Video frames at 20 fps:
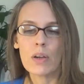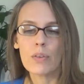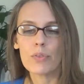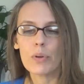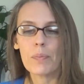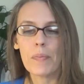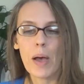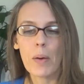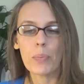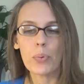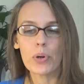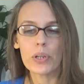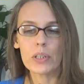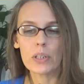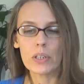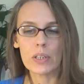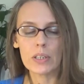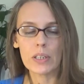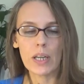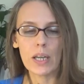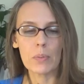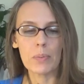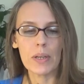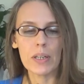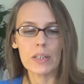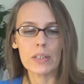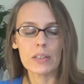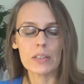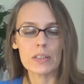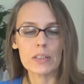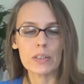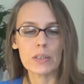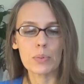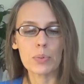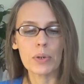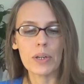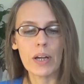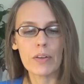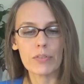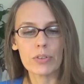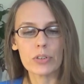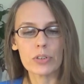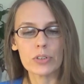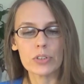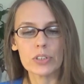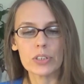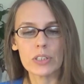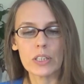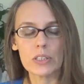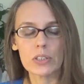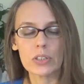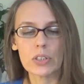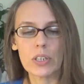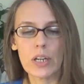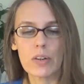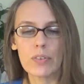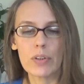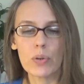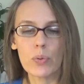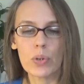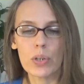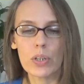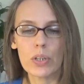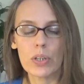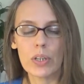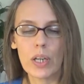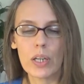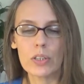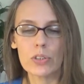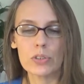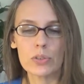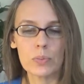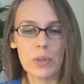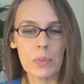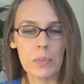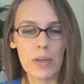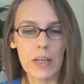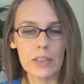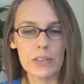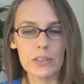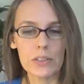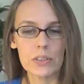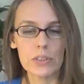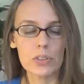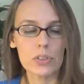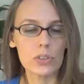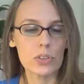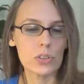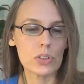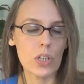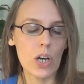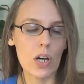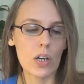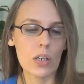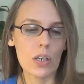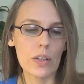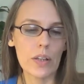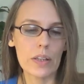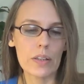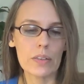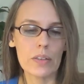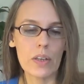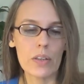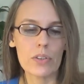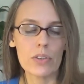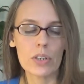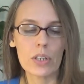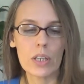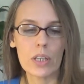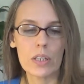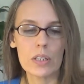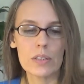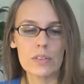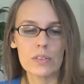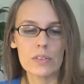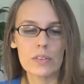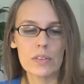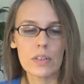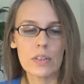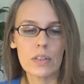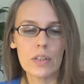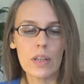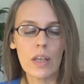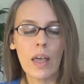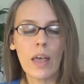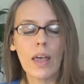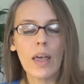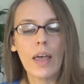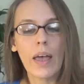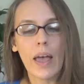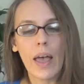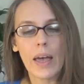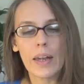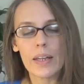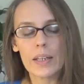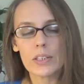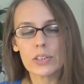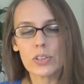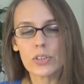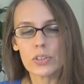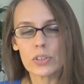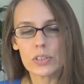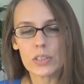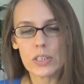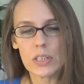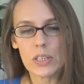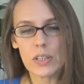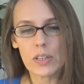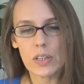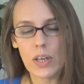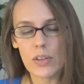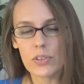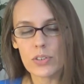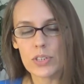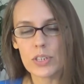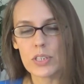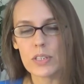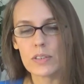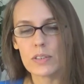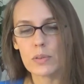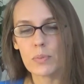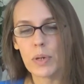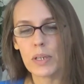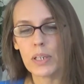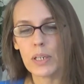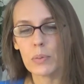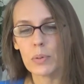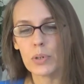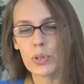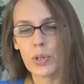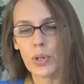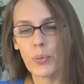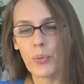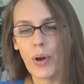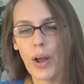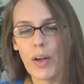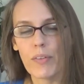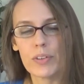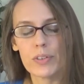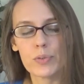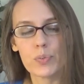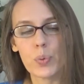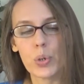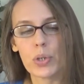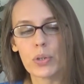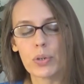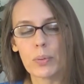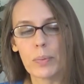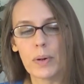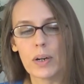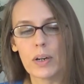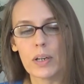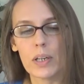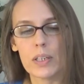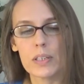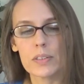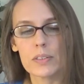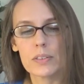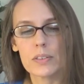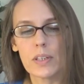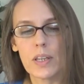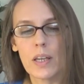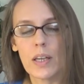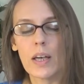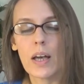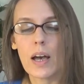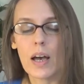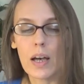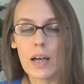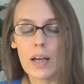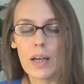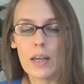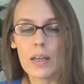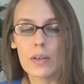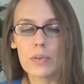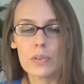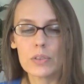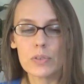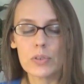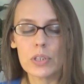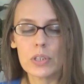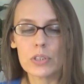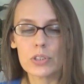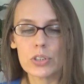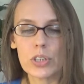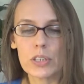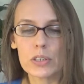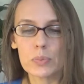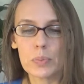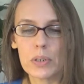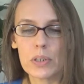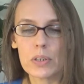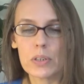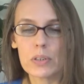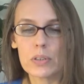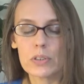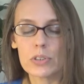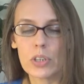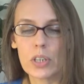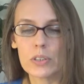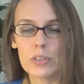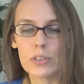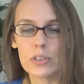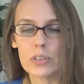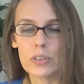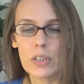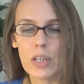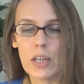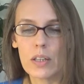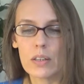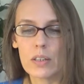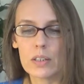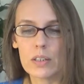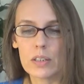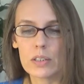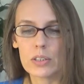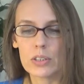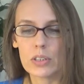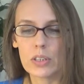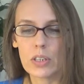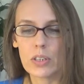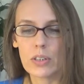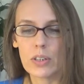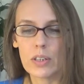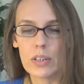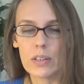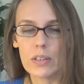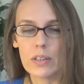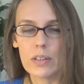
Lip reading: From that point on, I made it a deliberate effort to censor every word and do my best to talk like the other kids. At age 13, the other teens in my neighborhood were having sprinkler parties. I was reading Shakespeare, Chaucer, and the dictionary.